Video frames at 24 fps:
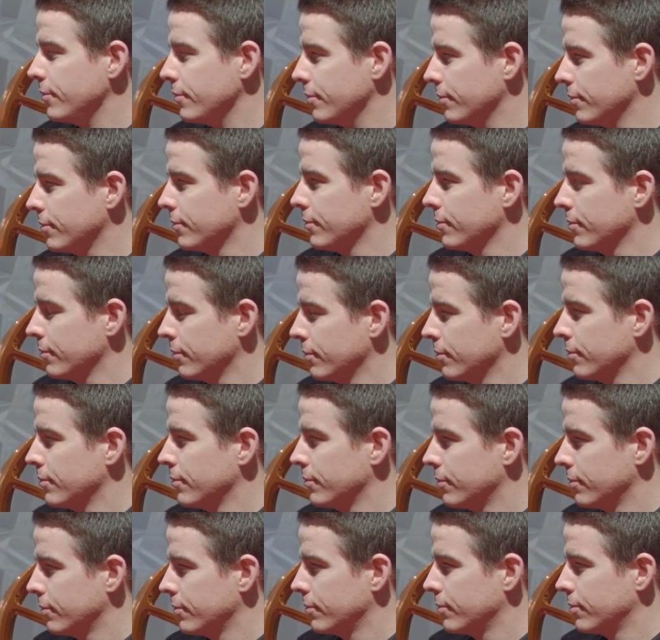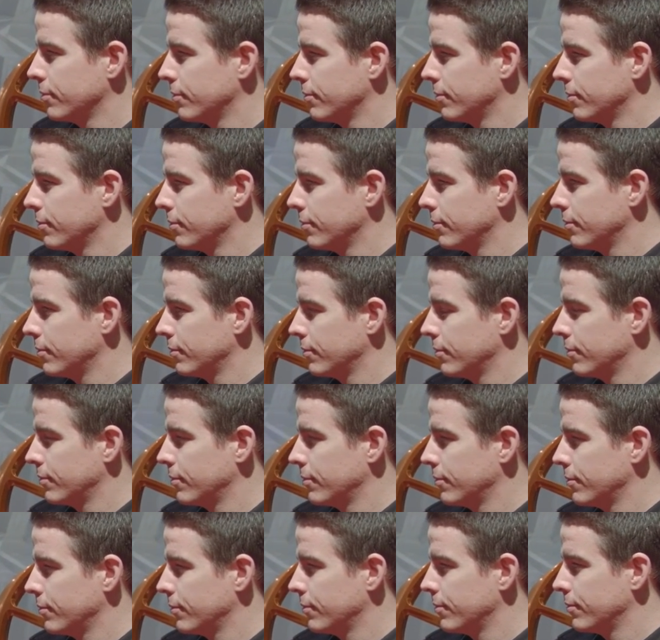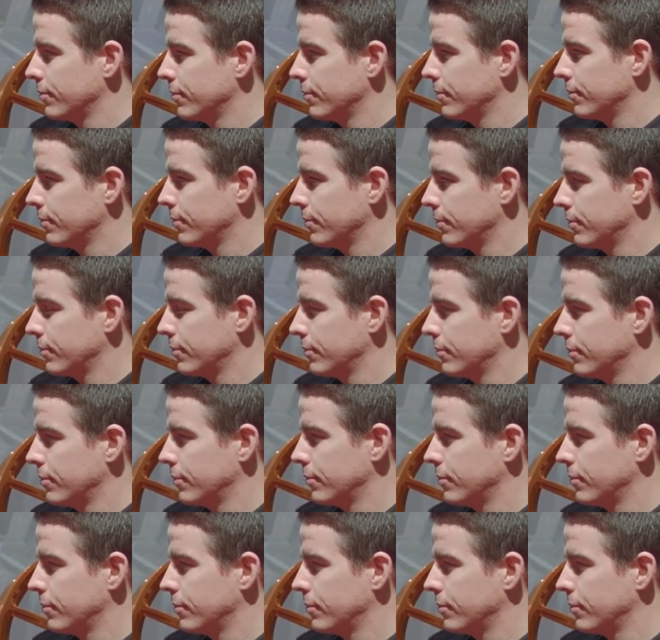The person shown says nothing.